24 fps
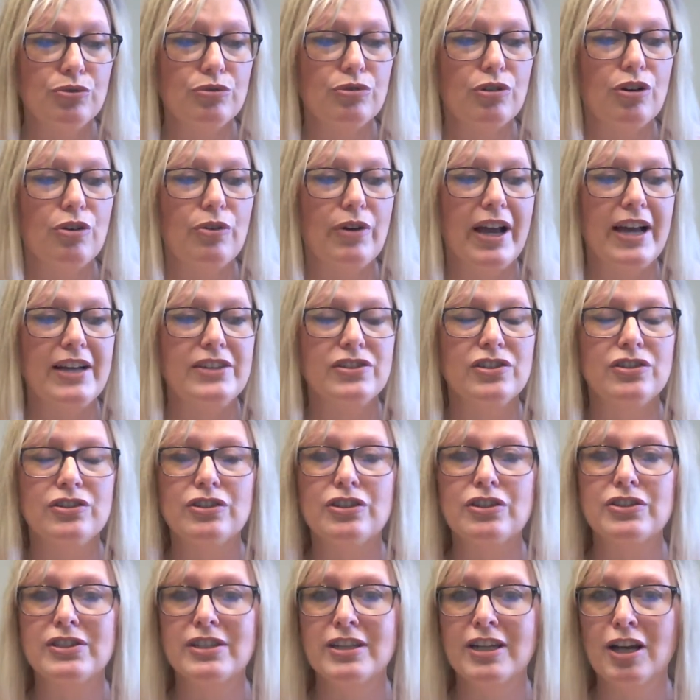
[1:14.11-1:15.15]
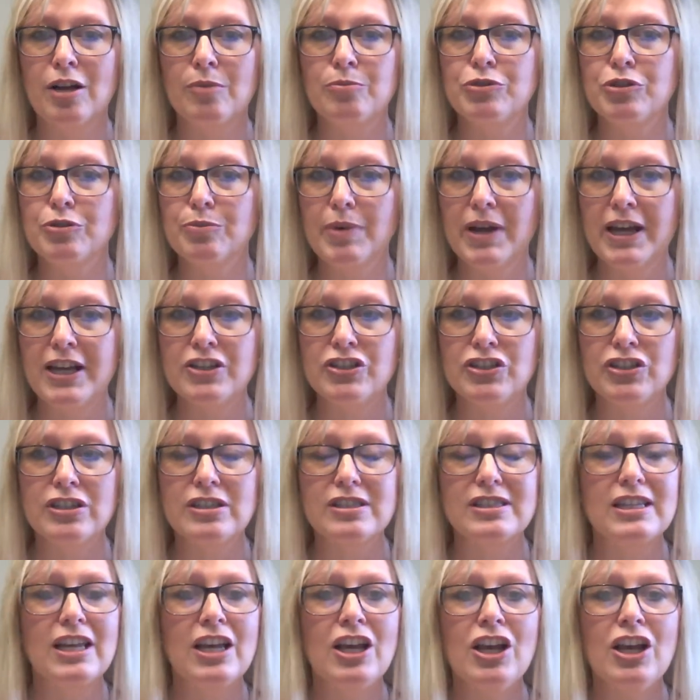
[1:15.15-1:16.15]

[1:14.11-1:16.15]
grow as a nurse and helped your patients.